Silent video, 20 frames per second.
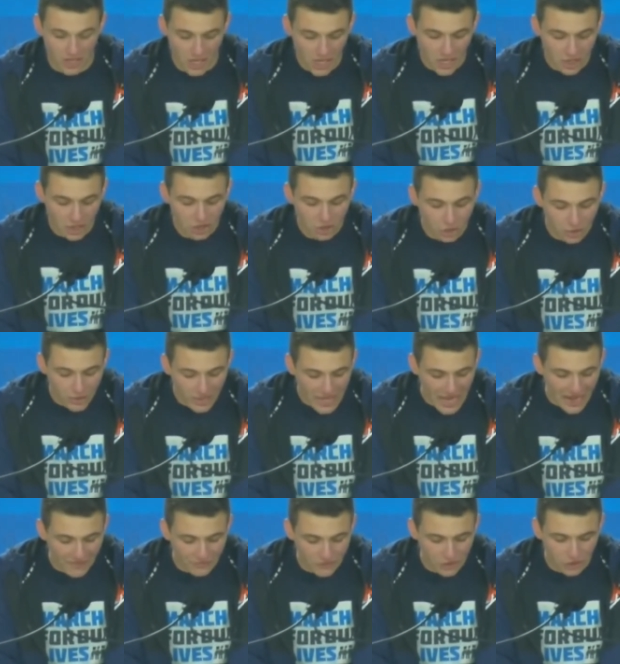Shooting
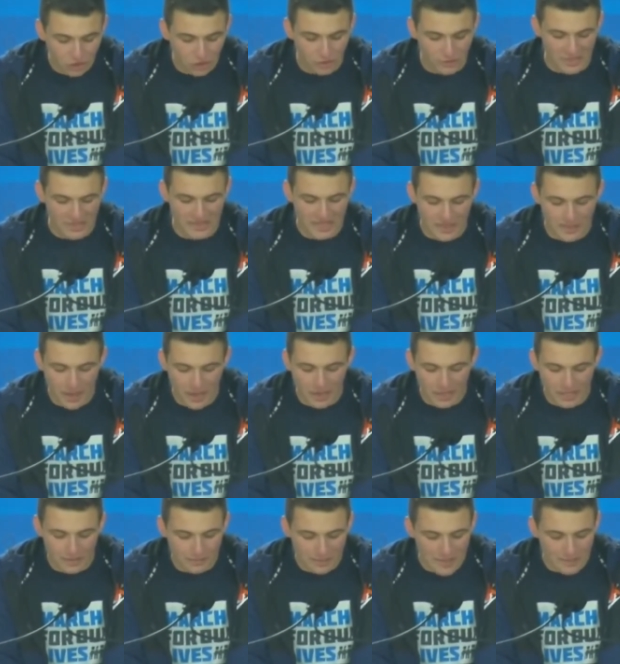after shooting, the
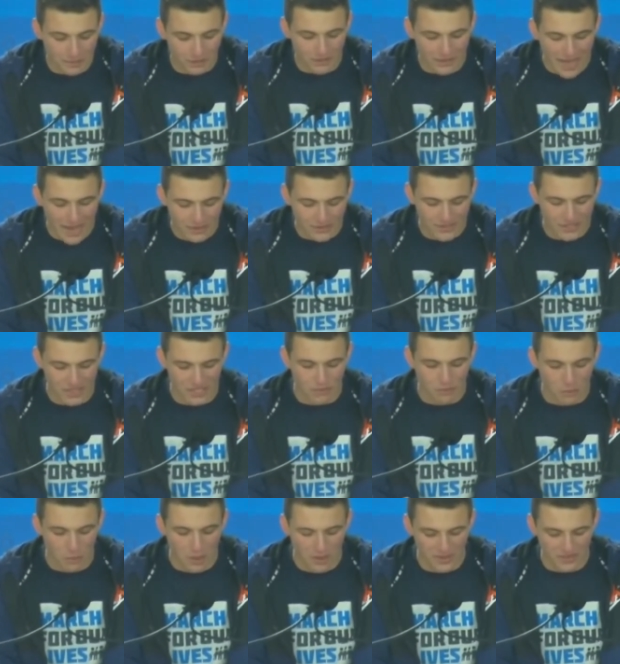American people now see
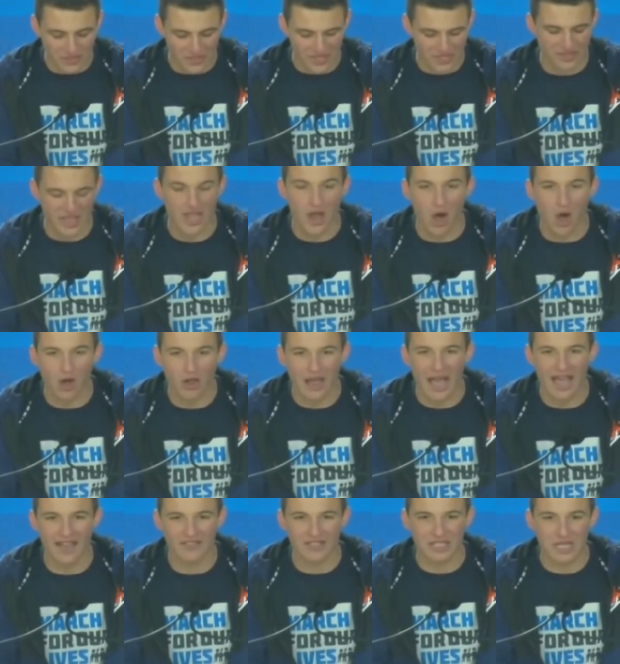one thing they all
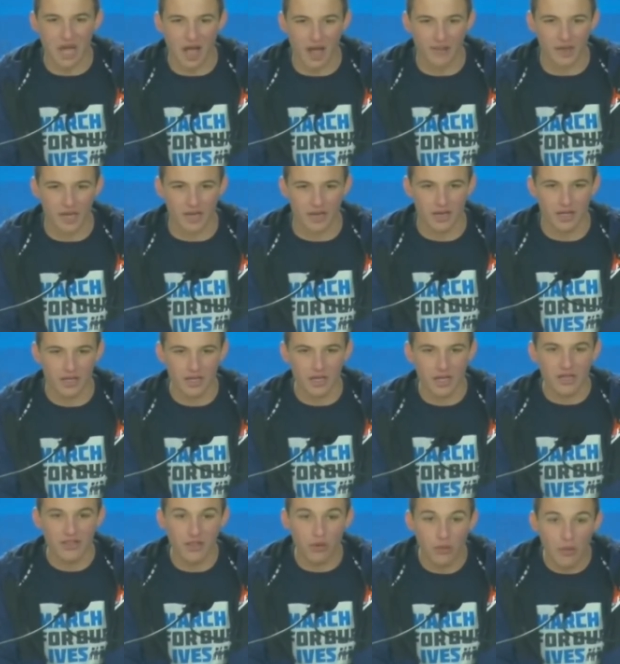have in common
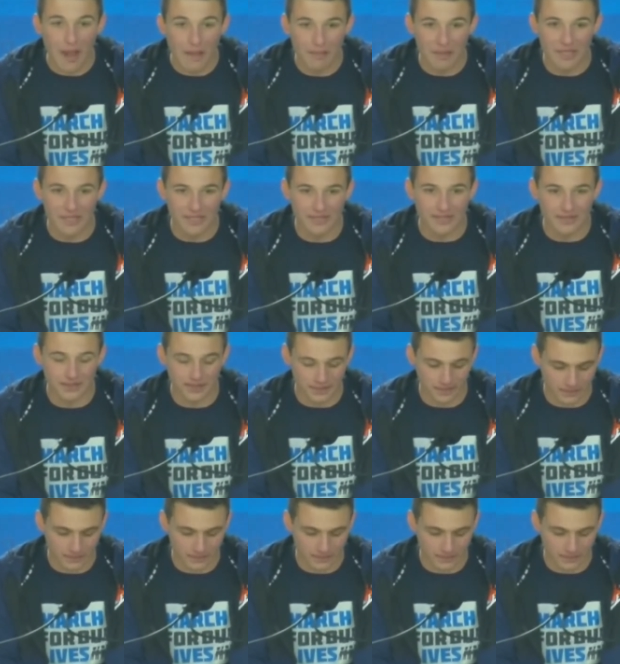the weapons.